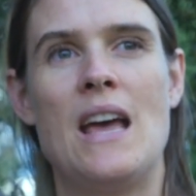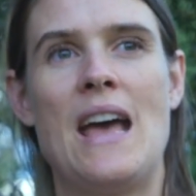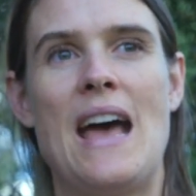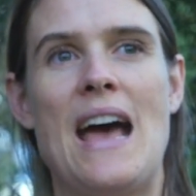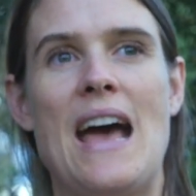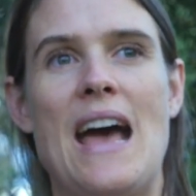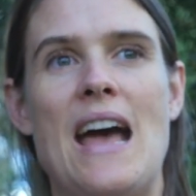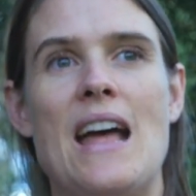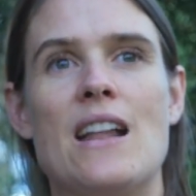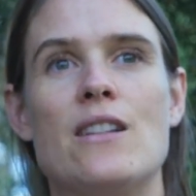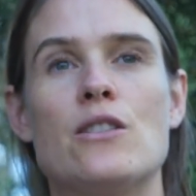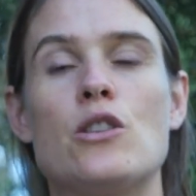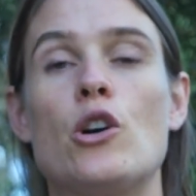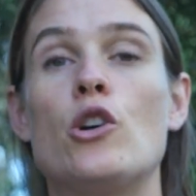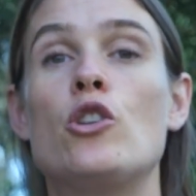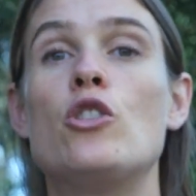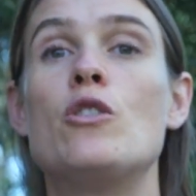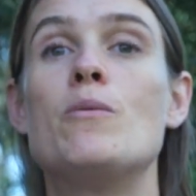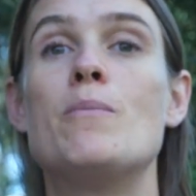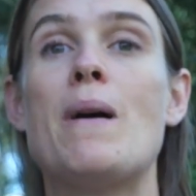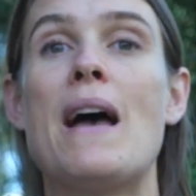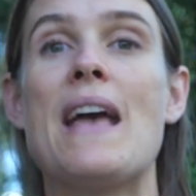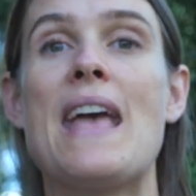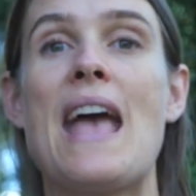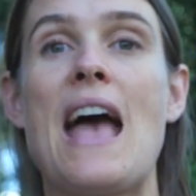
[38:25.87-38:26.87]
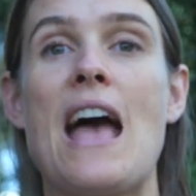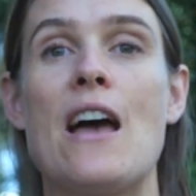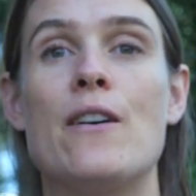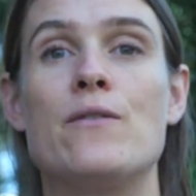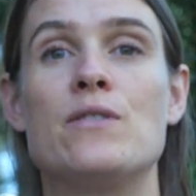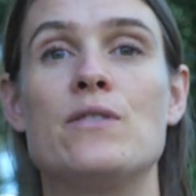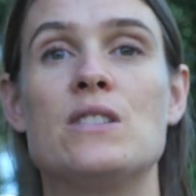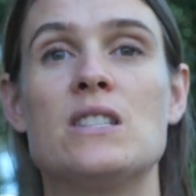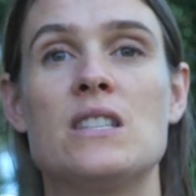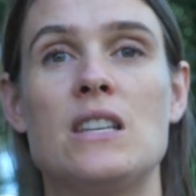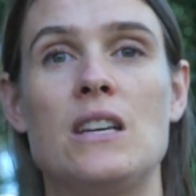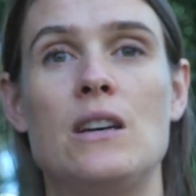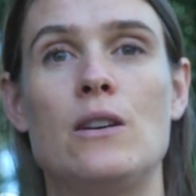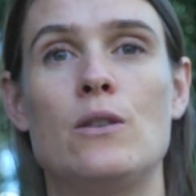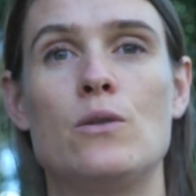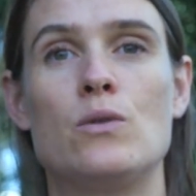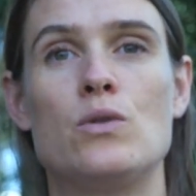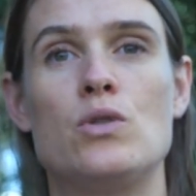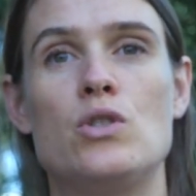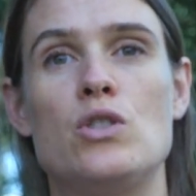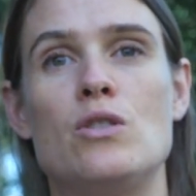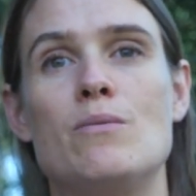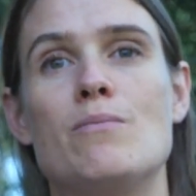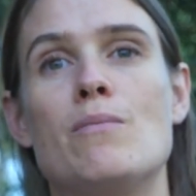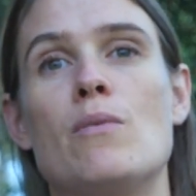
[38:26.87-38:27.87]
And though you may have
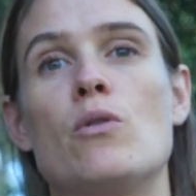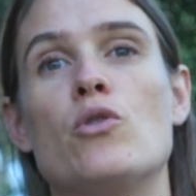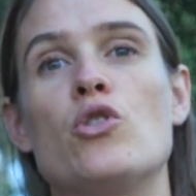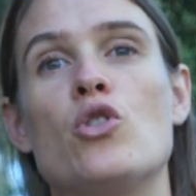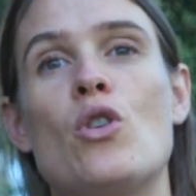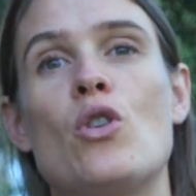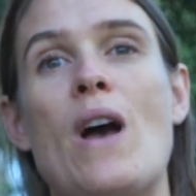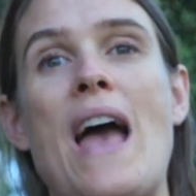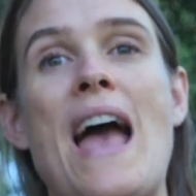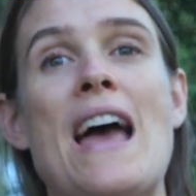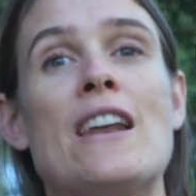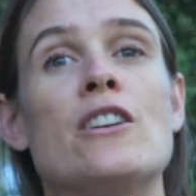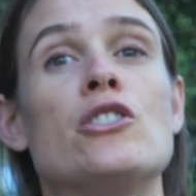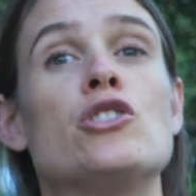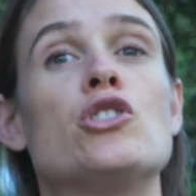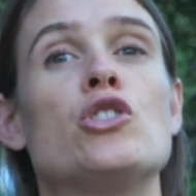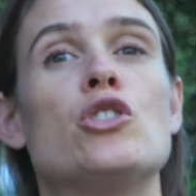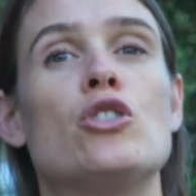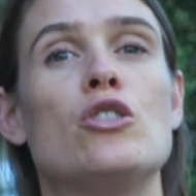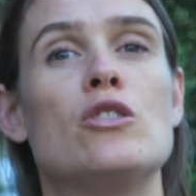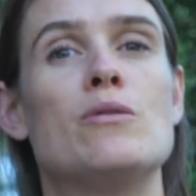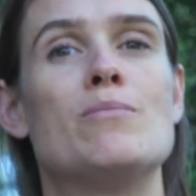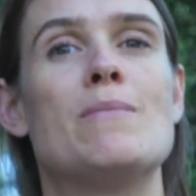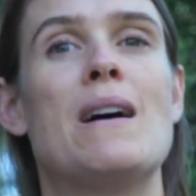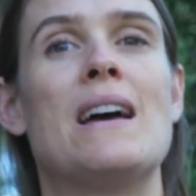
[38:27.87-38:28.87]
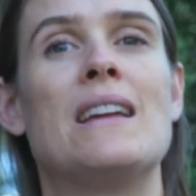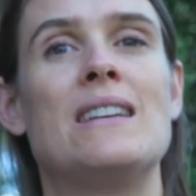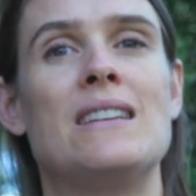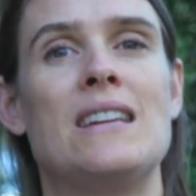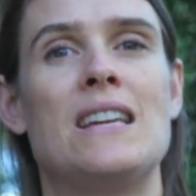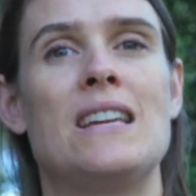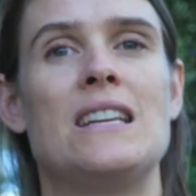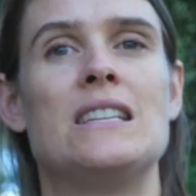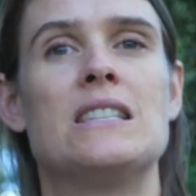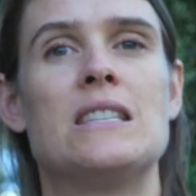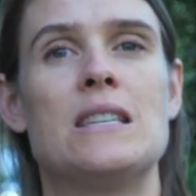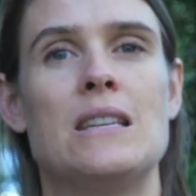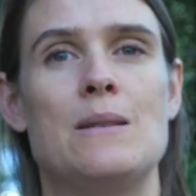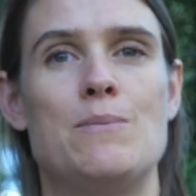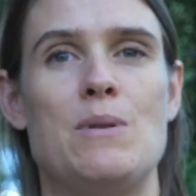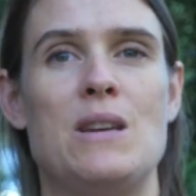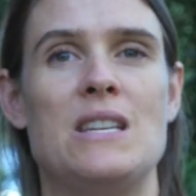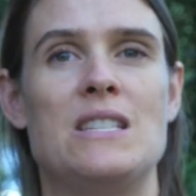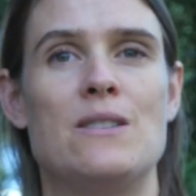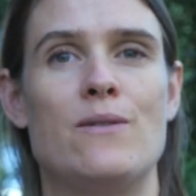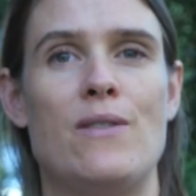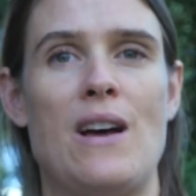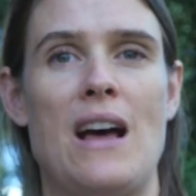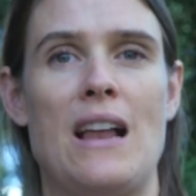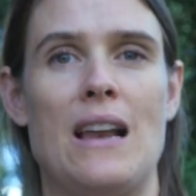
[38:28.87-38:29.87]
skills, your attitude may need to be
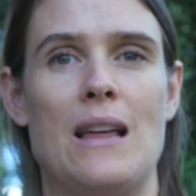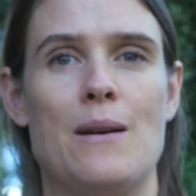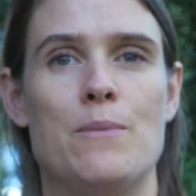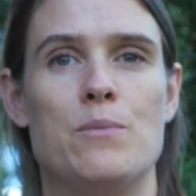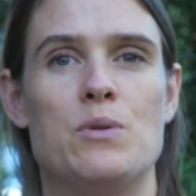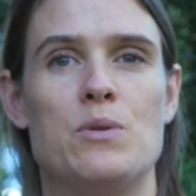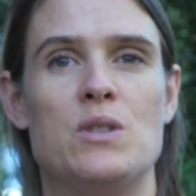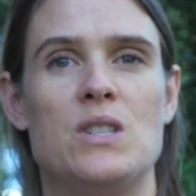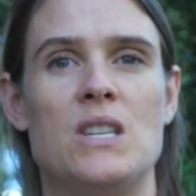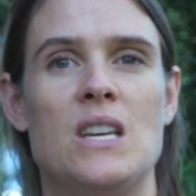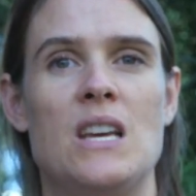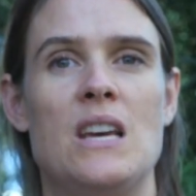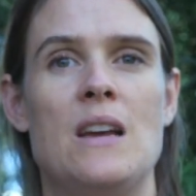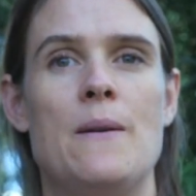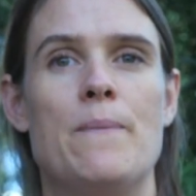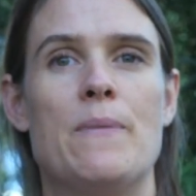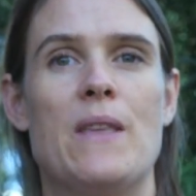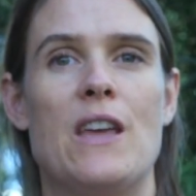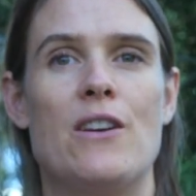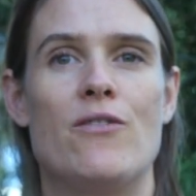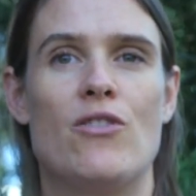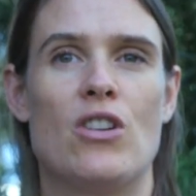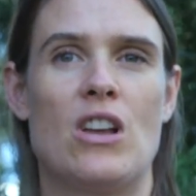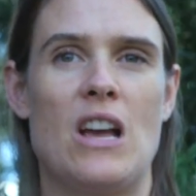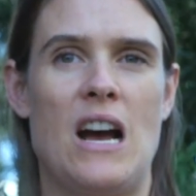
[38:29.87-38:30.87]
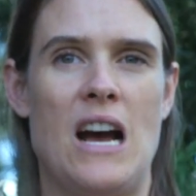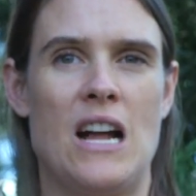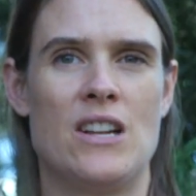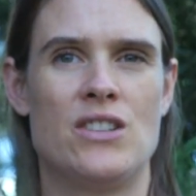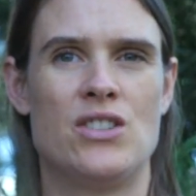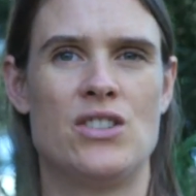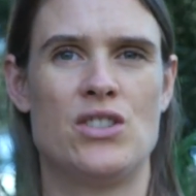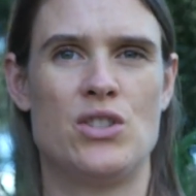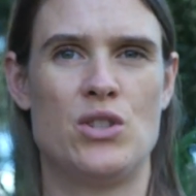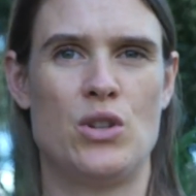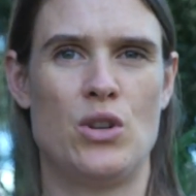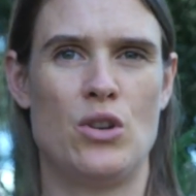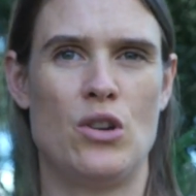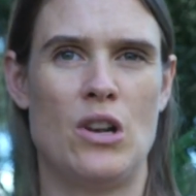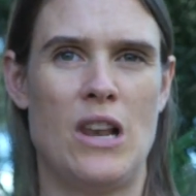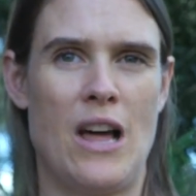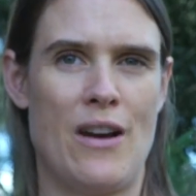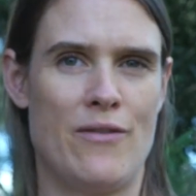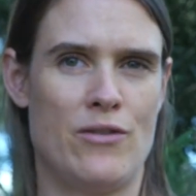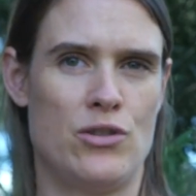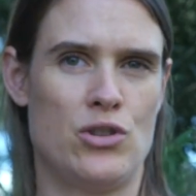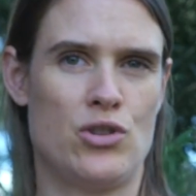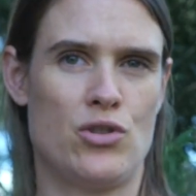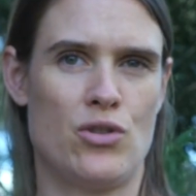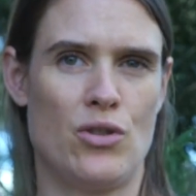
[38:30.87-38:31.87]
developed in regards to
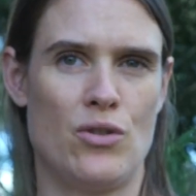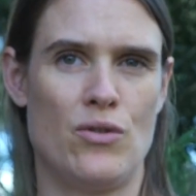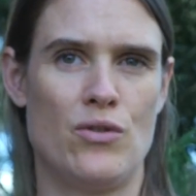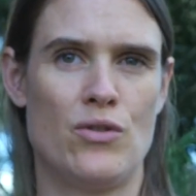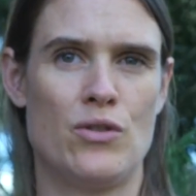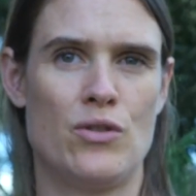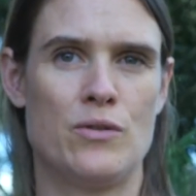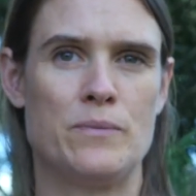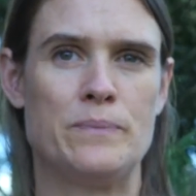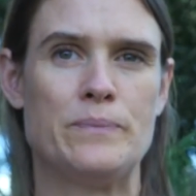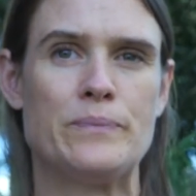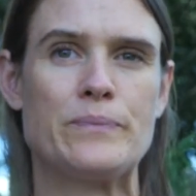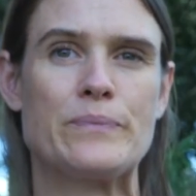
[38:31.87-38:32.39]
love and truth.